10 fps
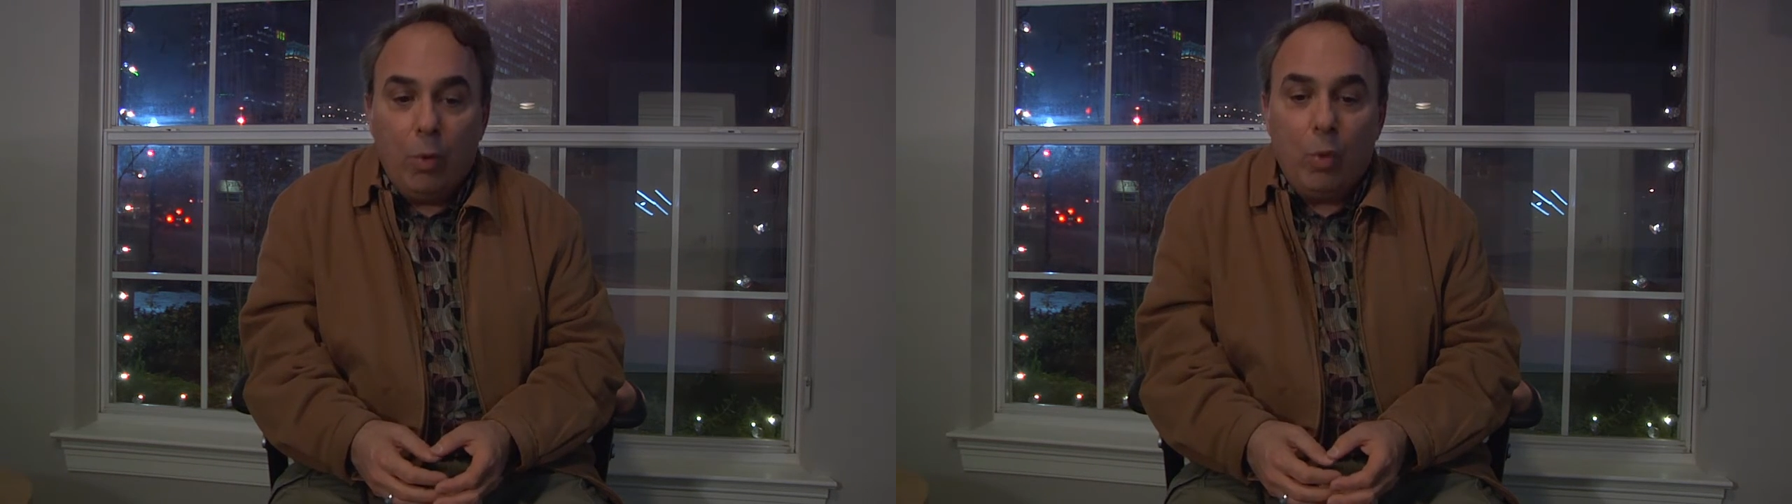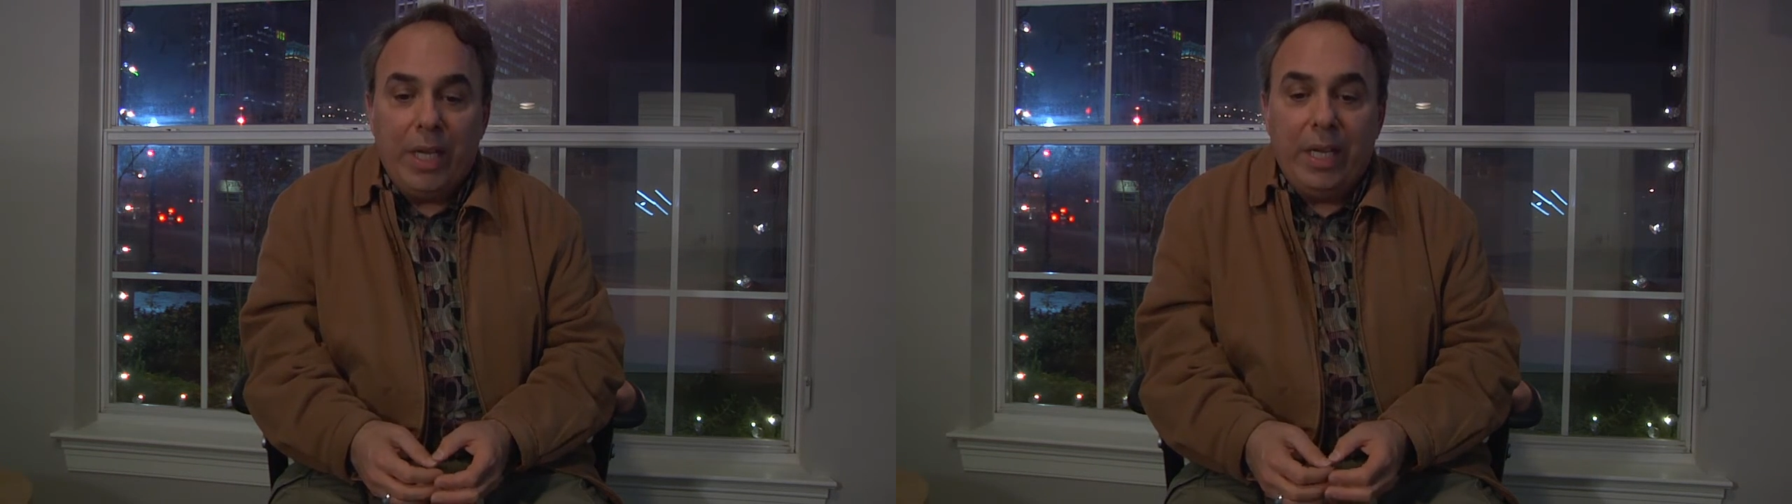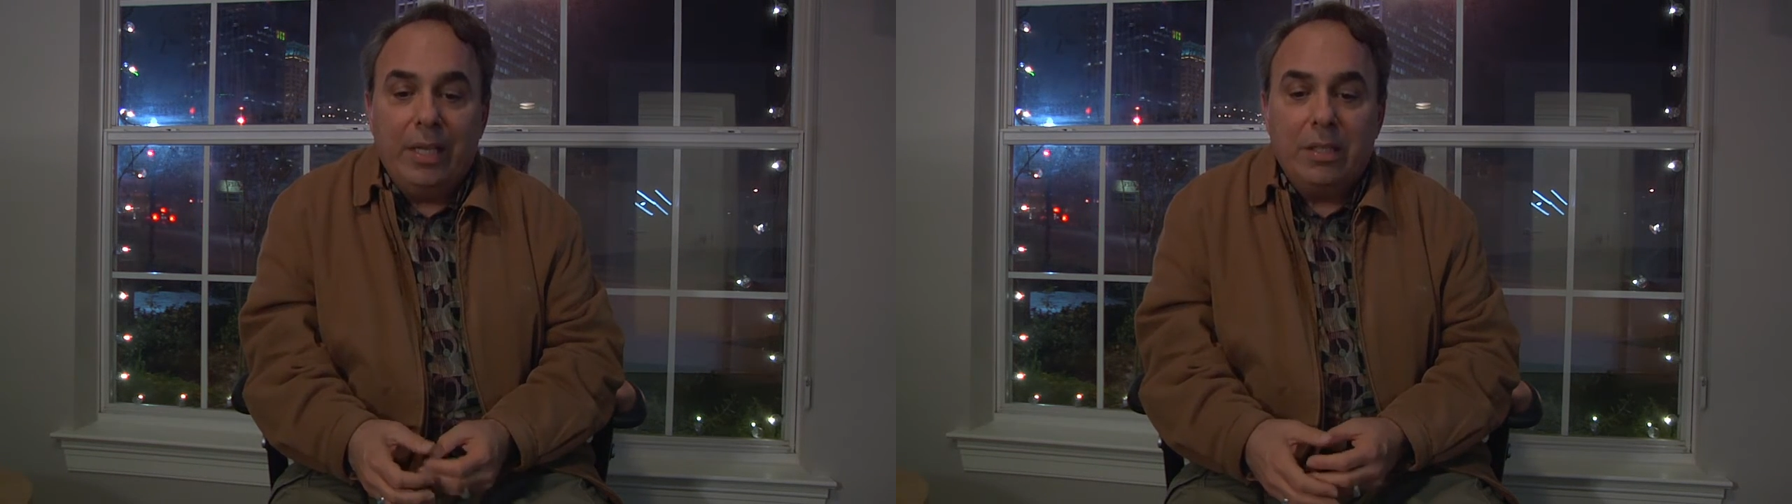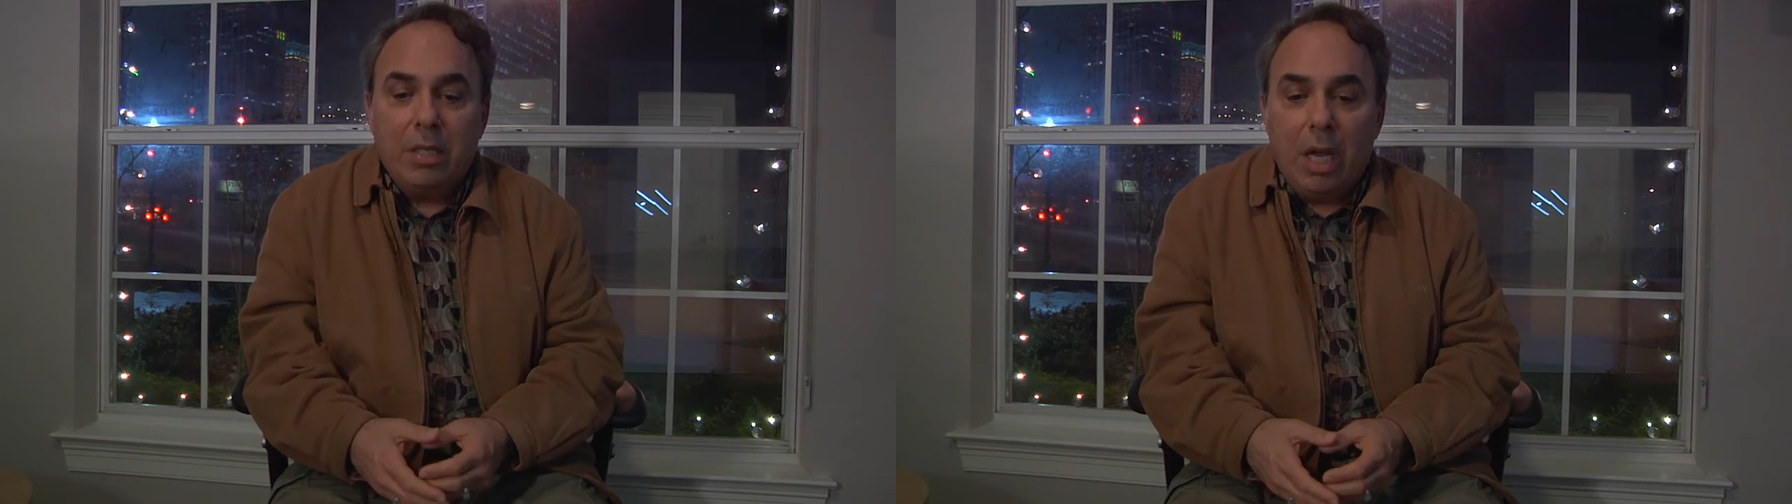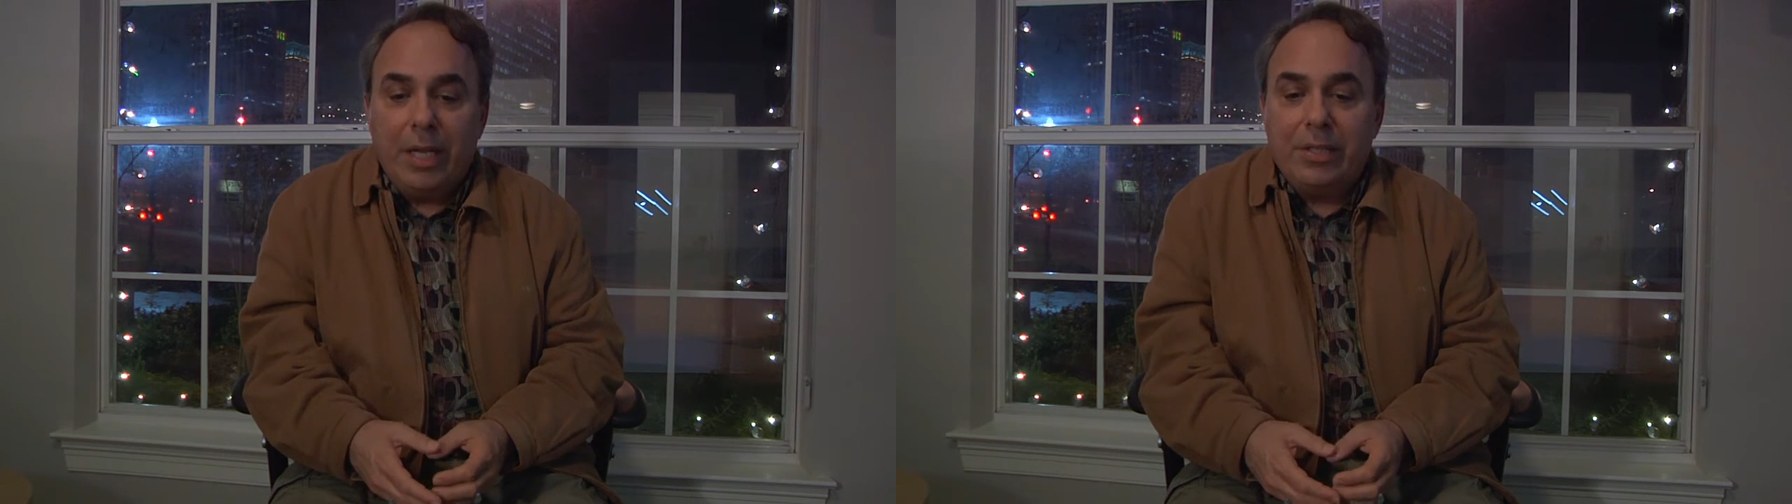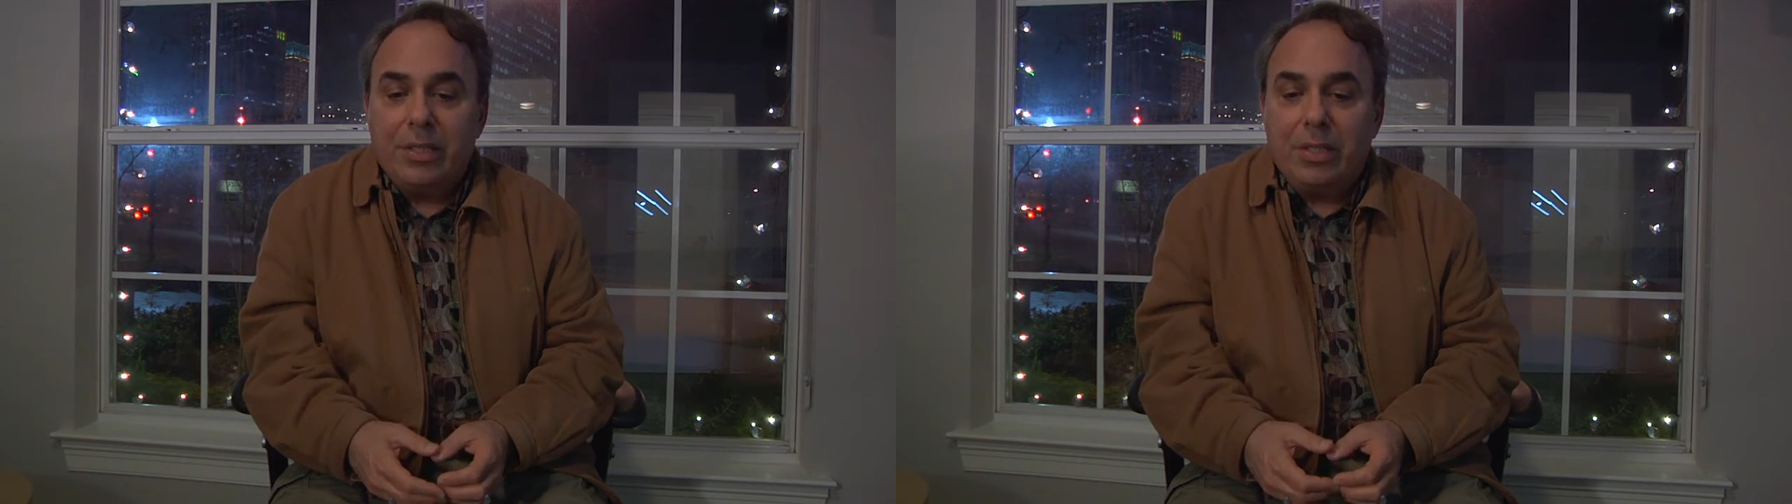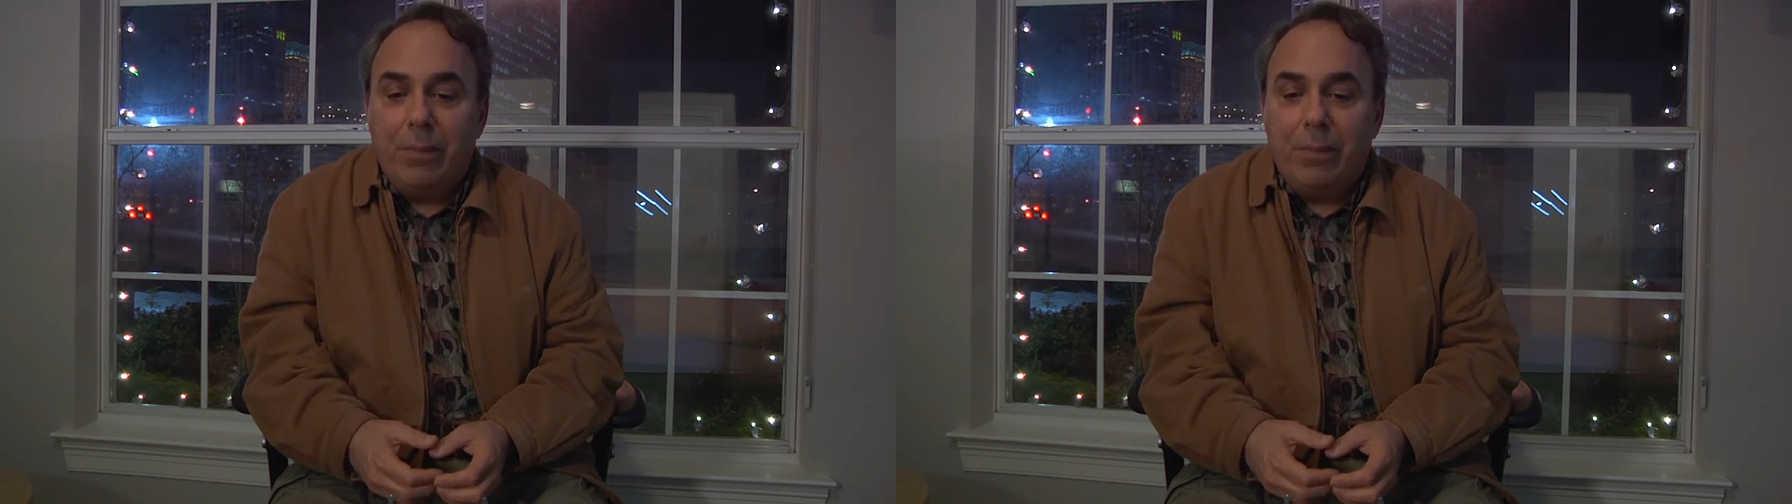We entice